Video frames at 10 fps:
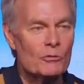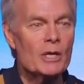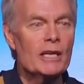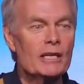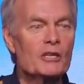
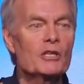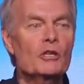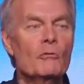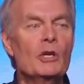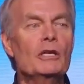We,
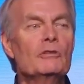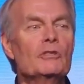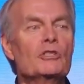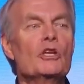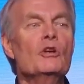
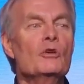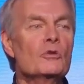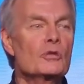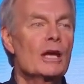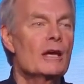we
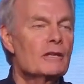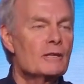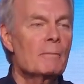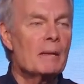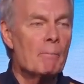choose
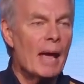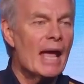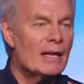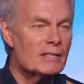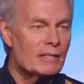to be
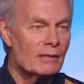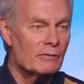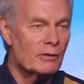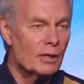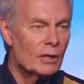passive